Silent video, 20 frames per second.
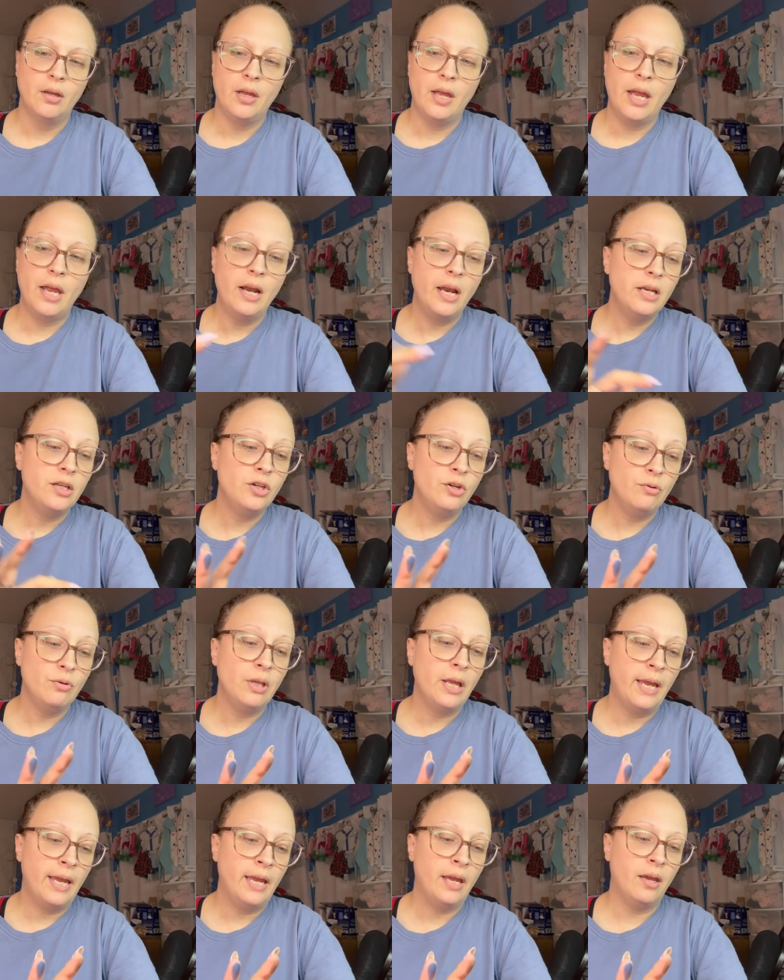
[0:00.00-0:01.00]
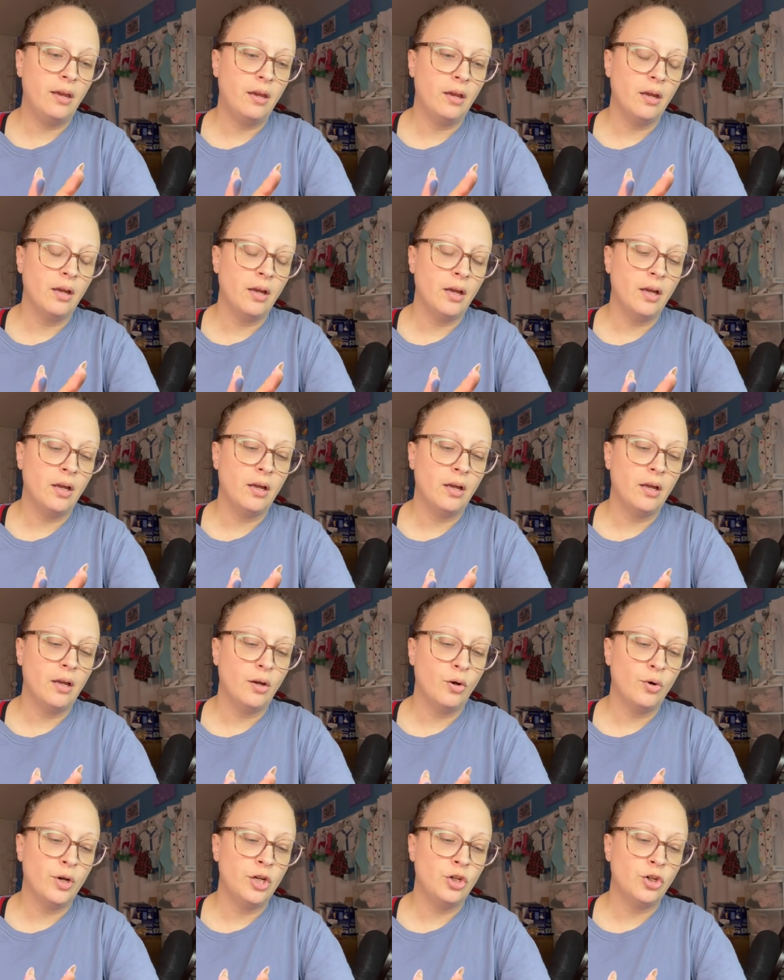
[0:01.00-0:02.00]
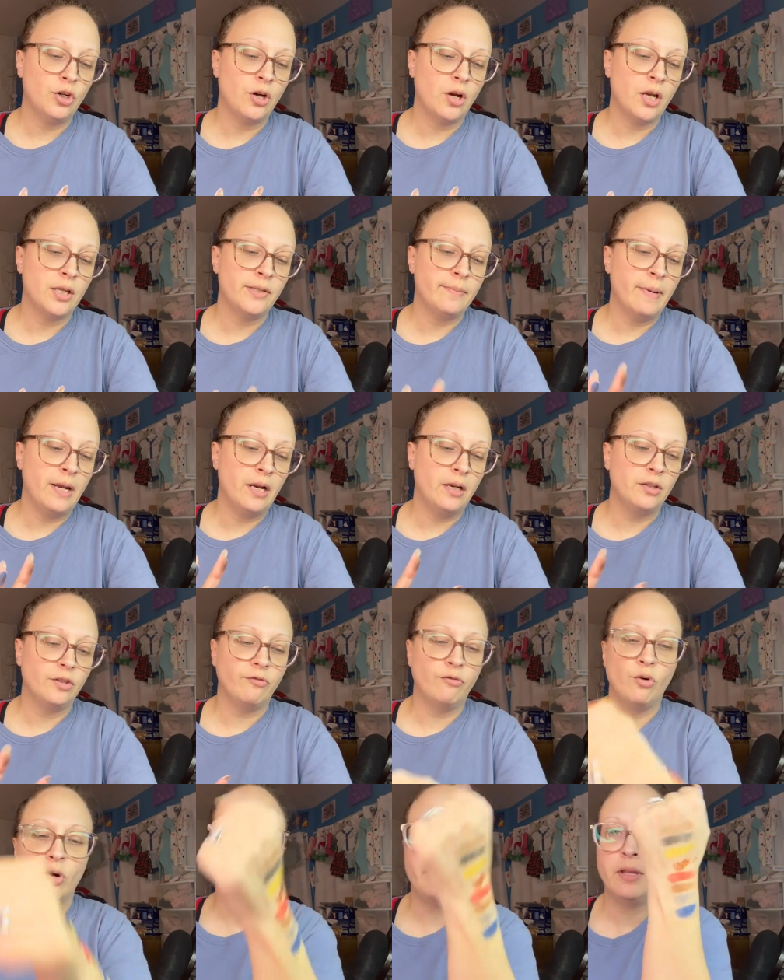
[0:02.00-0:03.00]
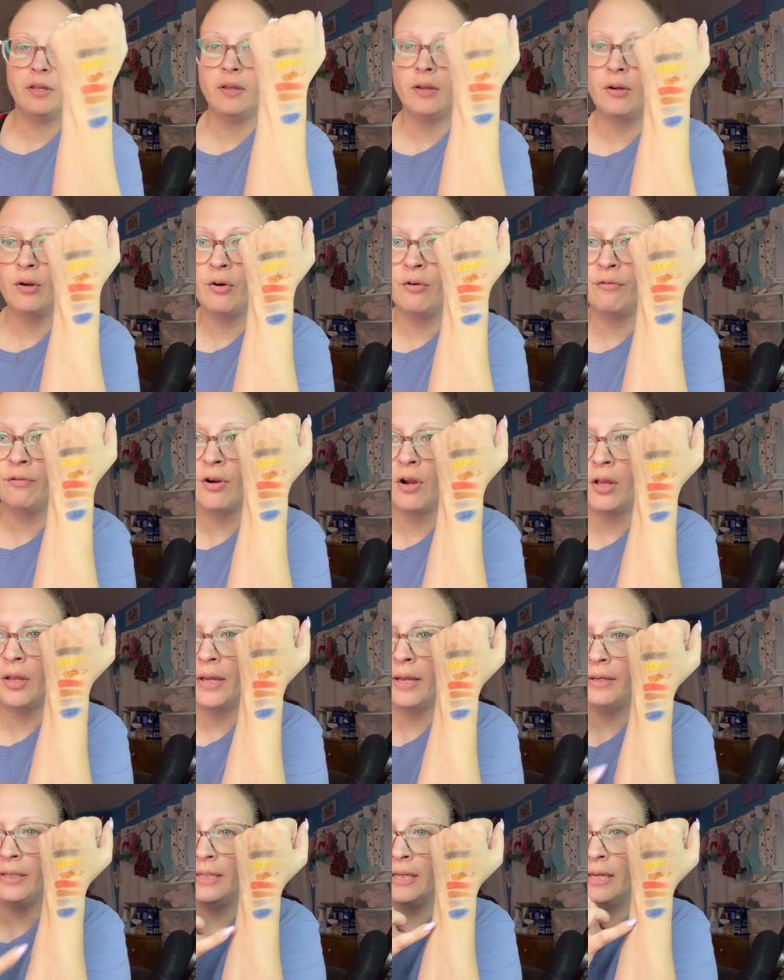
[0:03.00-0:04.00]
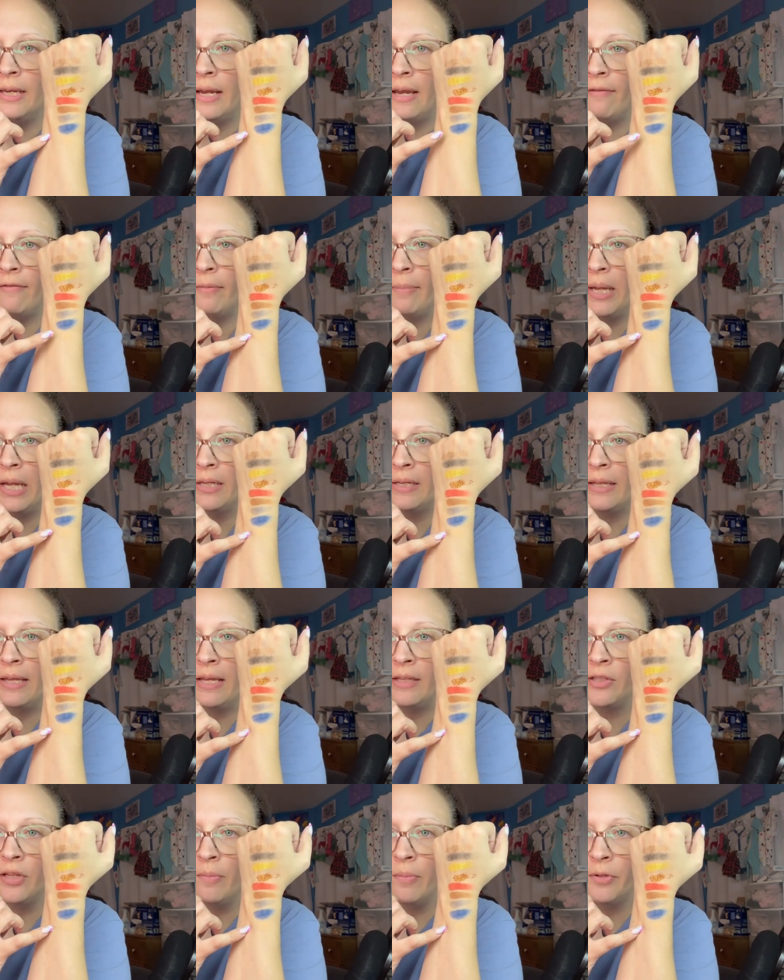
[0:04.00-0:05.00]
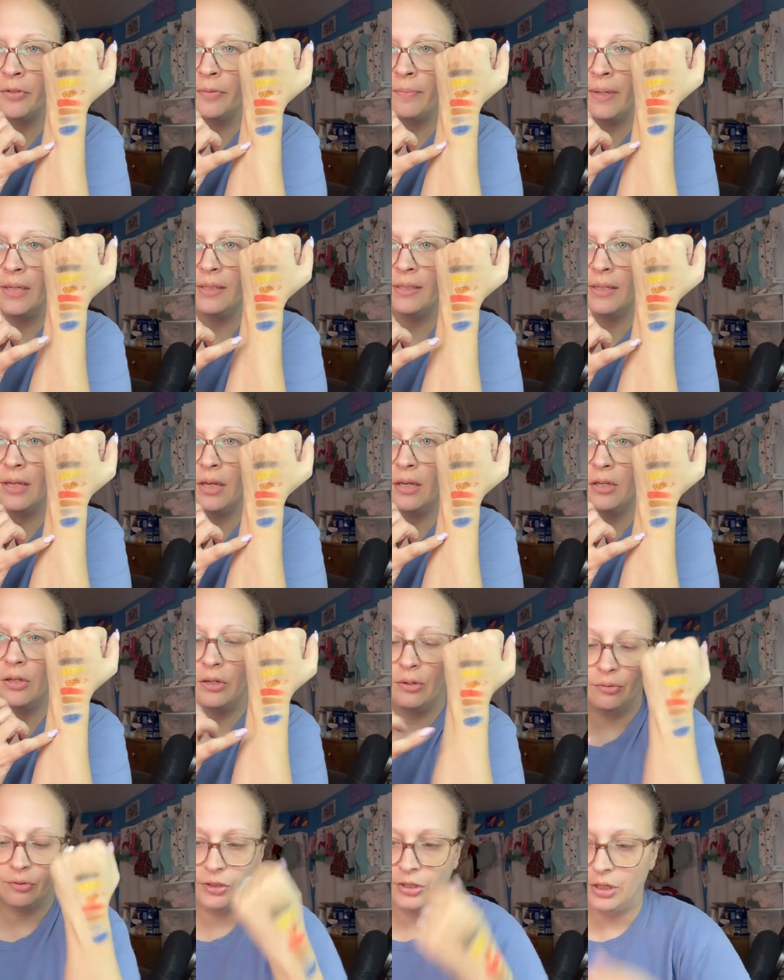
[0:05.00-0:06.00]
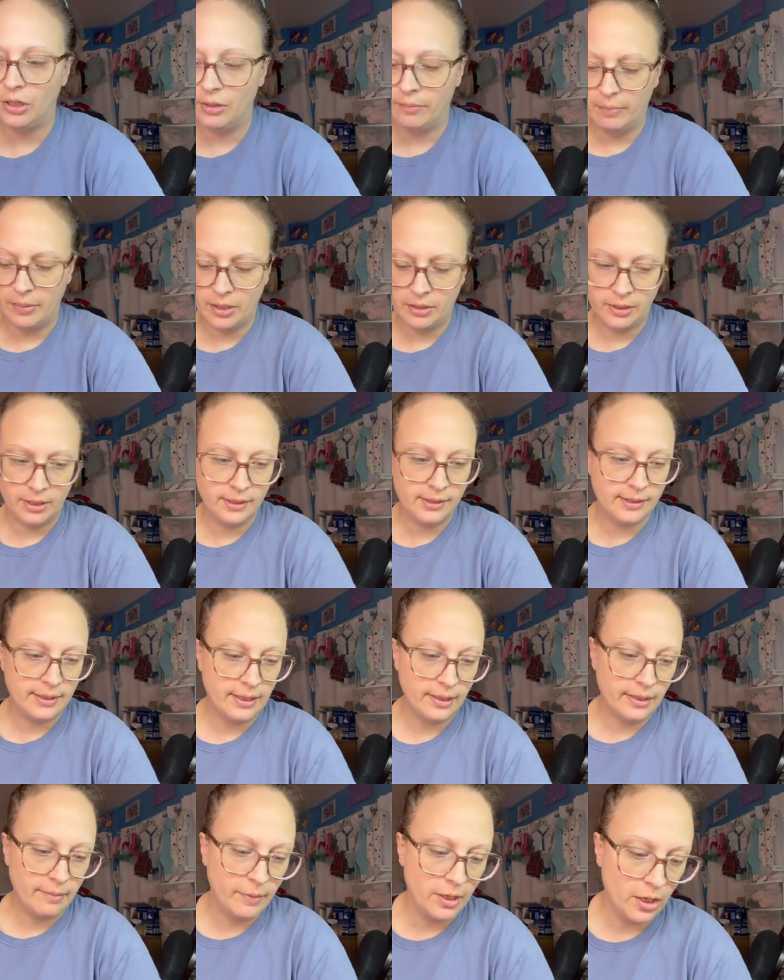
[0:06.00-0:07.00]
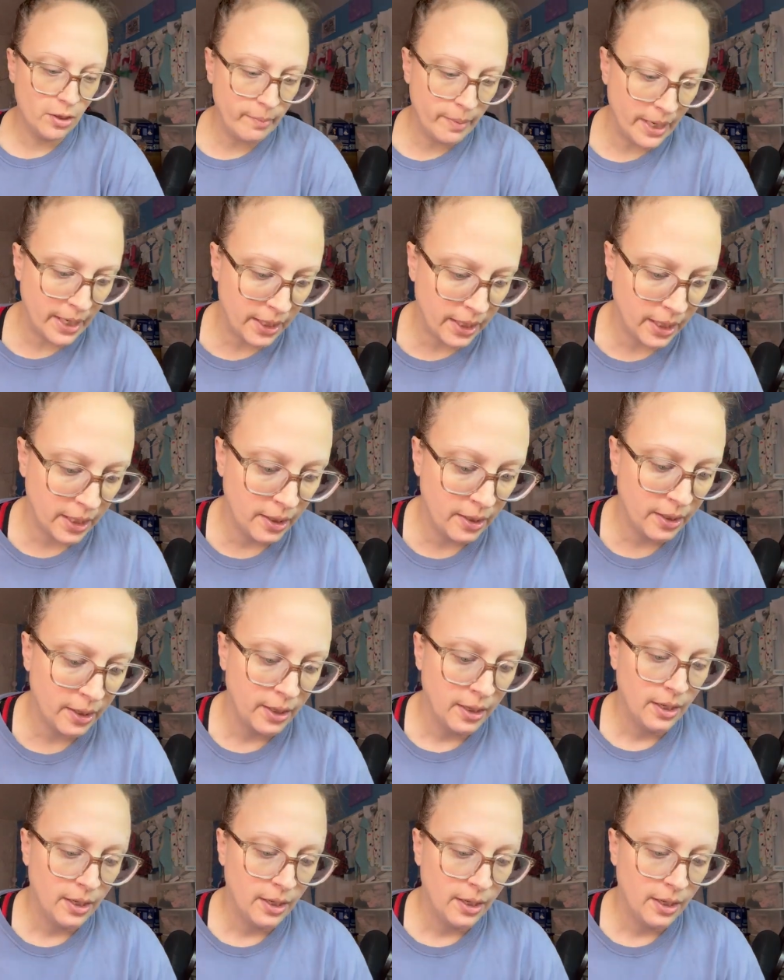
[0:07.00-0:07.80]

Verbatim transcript: And I do like uh, Creature Cosmetics formula. Overall, I didn't have a bad That's almost my skin tone, so you can barely see it. Let me go back in.